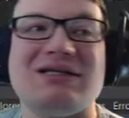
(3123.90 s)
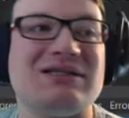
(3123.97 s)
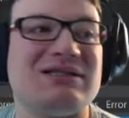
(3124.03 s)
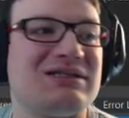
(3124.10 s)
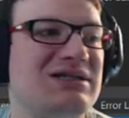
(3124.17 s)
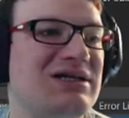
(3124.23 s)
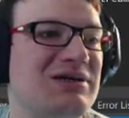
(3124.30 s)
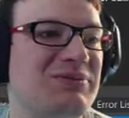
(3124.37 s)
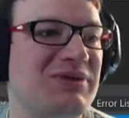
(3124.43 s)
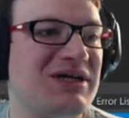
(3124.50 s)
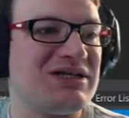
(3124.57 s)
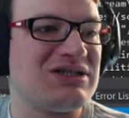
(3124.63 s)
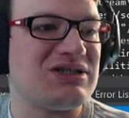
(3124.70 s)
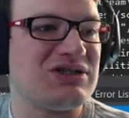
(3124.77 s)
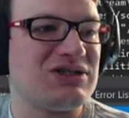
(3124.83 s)
sorry,
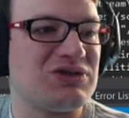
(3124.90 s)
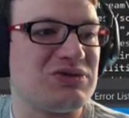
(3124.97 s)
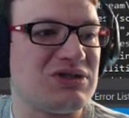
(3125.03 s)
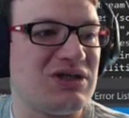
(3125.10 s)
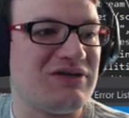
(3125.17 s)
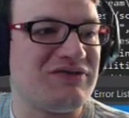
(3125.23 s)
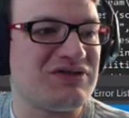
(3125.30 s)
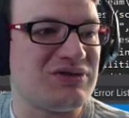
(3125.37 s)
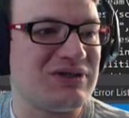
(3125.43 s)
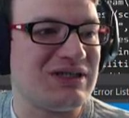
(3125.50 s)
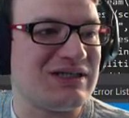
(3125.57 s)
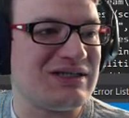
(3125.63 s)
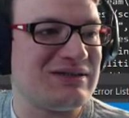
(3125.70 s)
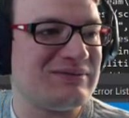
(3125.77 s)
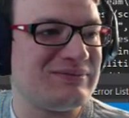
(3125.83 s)
my search was off
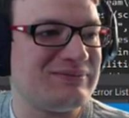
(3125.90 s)
screen.